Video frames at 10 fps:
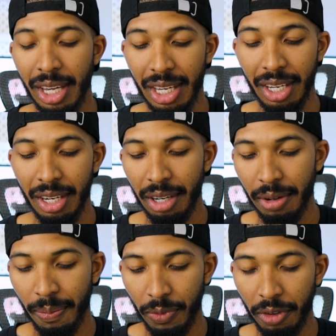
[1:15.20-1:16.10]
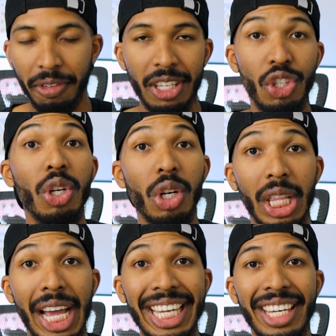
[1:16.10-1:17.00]
and fit to your
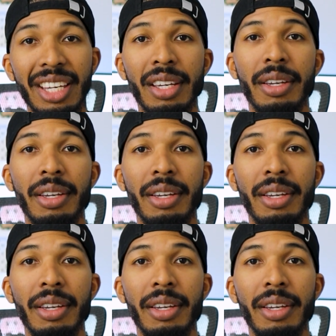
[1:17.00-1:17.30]
liking.